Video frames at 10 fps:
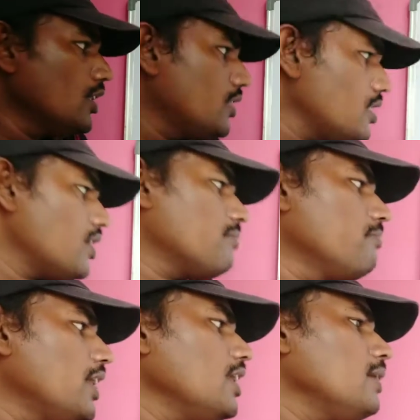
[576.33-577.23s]
These are
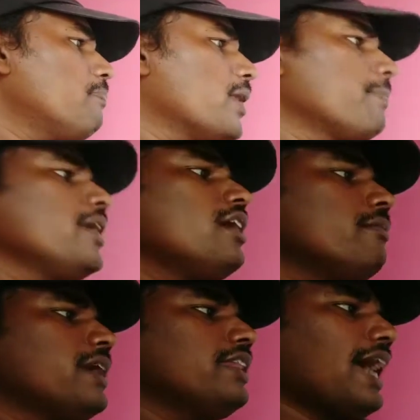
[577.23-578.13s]
mainly
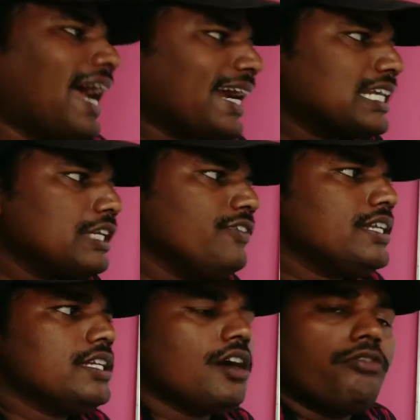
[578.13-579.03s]
prepared by the
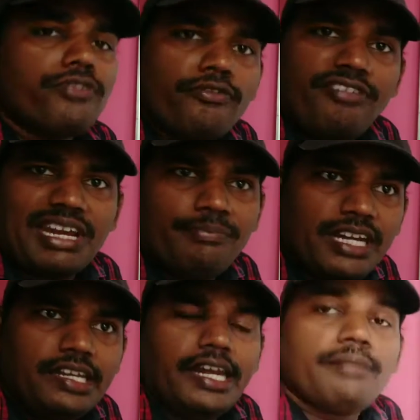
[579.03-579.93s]
activity of
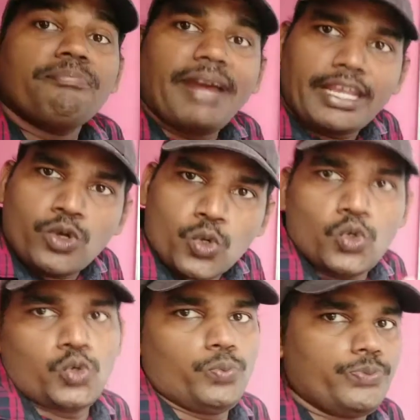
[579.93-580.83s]
fermented
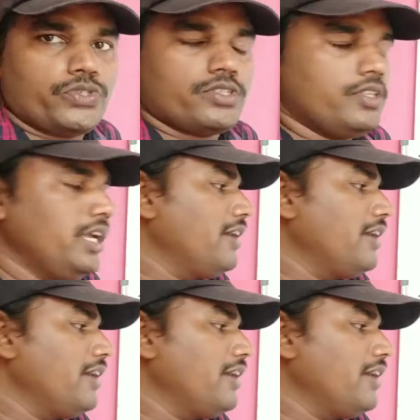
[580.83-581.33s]
microbes.